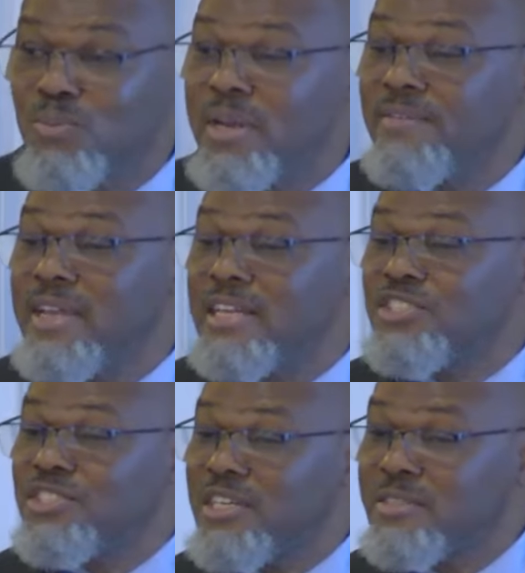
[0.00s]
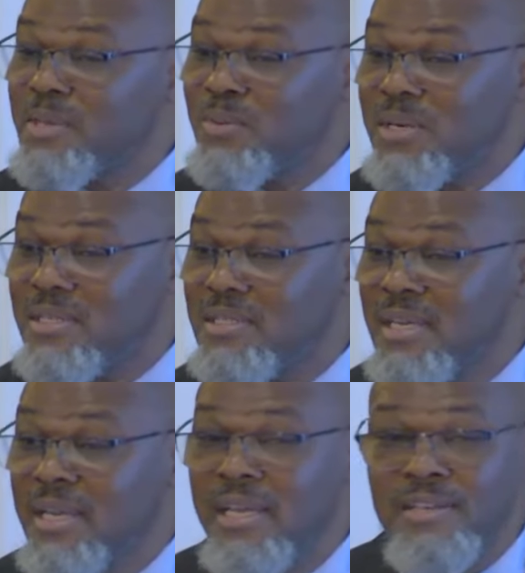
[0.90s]
whatever that judgment was.
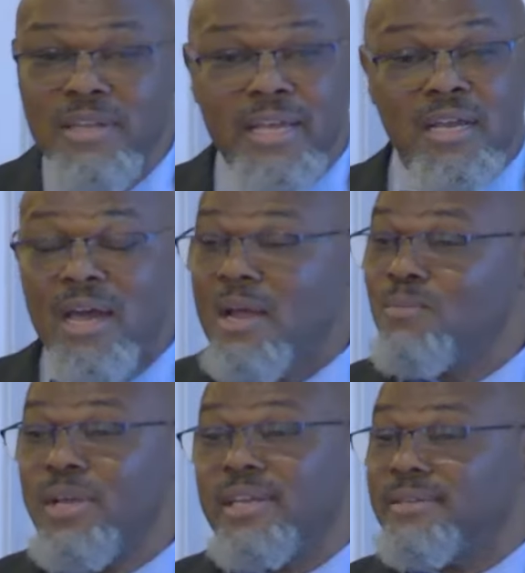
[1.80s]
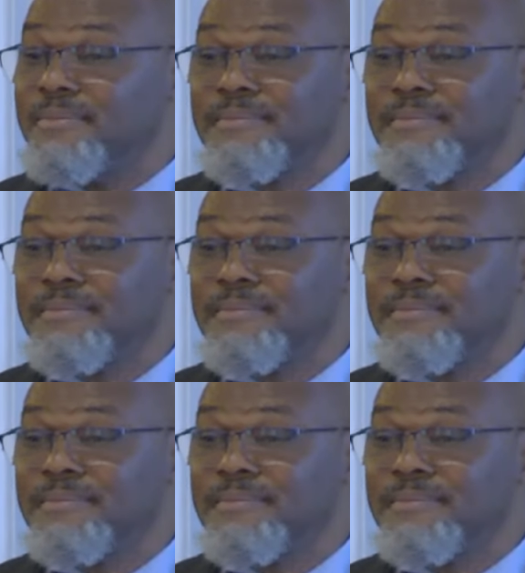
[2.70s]
He was like, God, I'm with it.